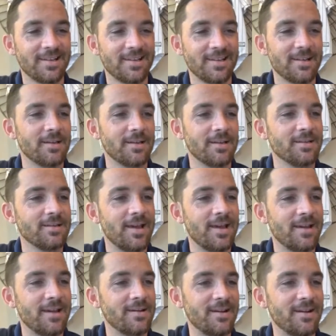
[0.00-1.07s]
Yeah,
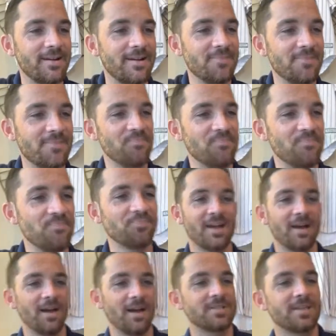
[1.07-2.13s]
I would
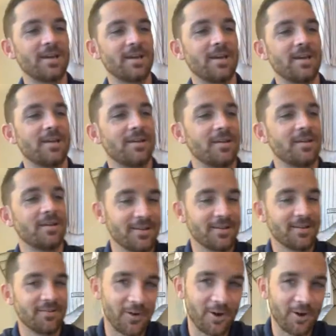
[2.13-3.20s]
say for
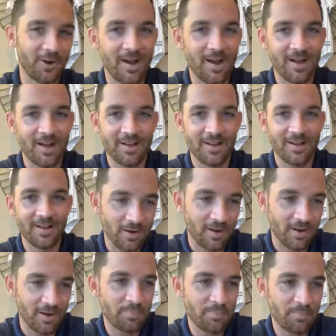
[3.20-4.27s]
a
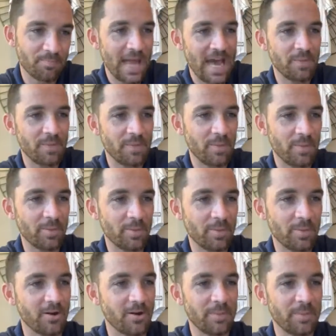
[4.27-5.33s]
half PPR or PPR
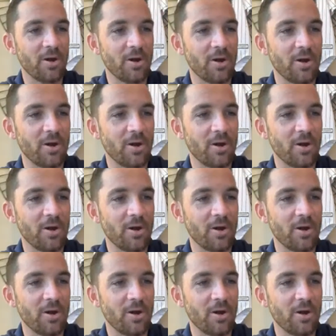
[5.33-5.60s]
league,